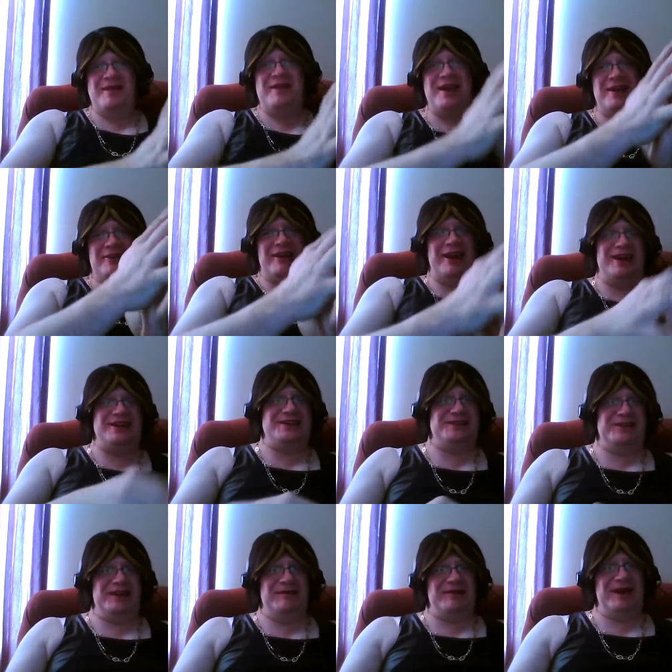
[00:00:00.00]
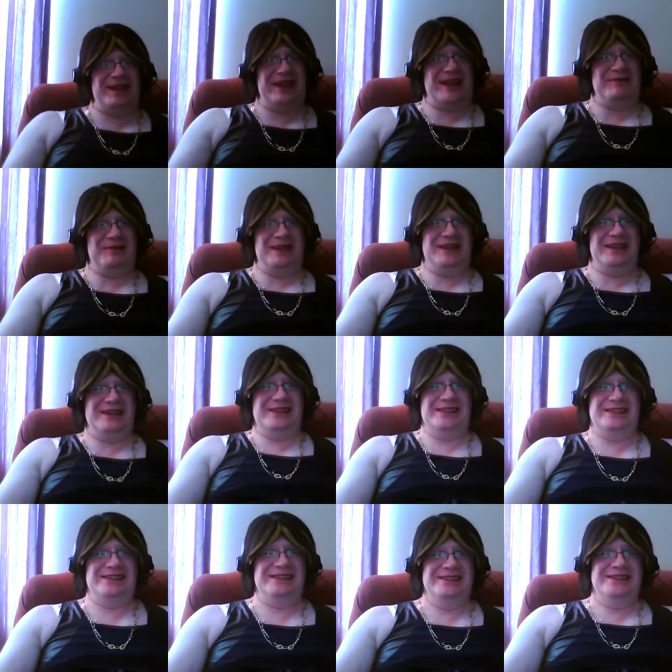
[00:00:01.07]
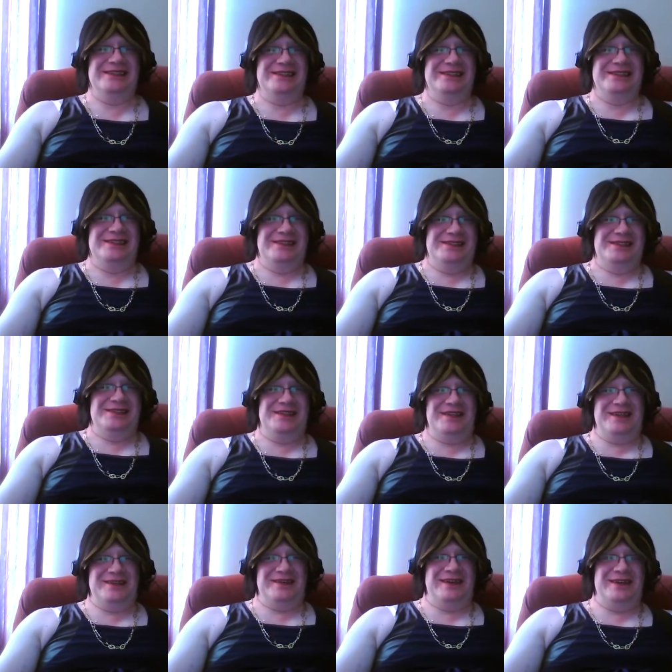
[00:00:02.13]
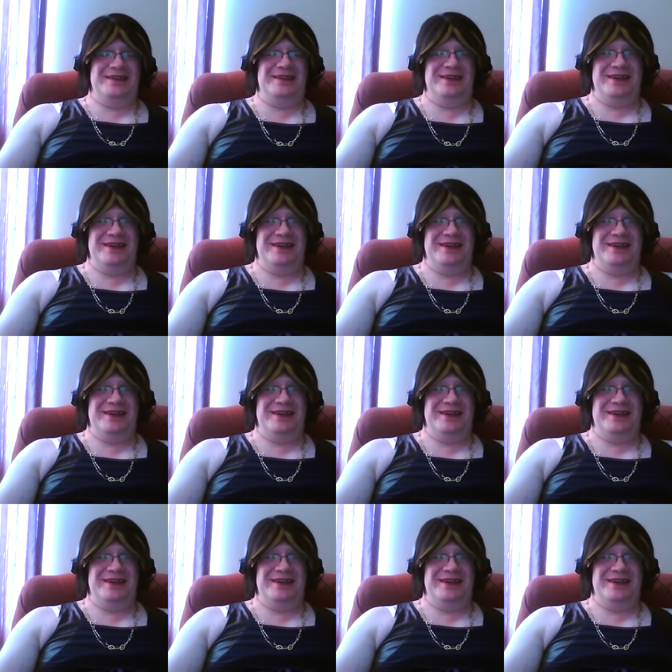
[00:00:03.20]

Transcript: I'll write a story about that, but now I,